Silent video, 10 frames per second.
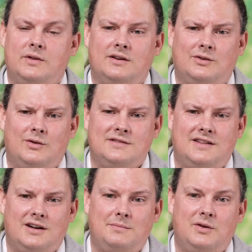we look towards
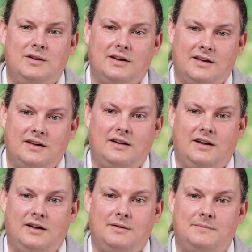therapeutic
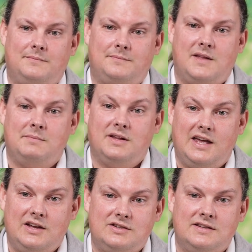
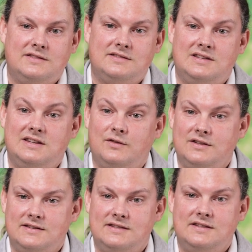implications in
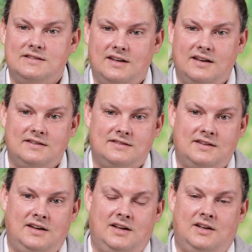different disease sites,
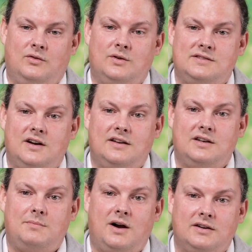we're starting
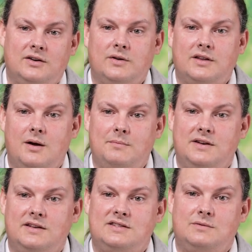to partner with
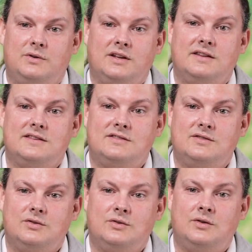companies to bring this
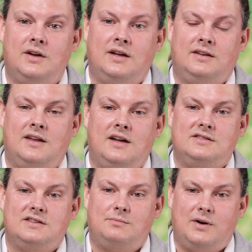to not
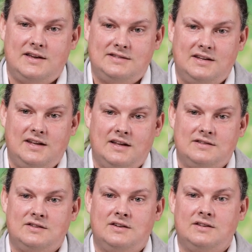just prostate
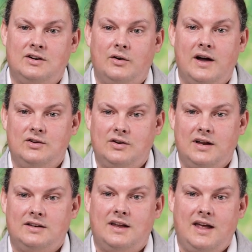cancer and neuroendocrine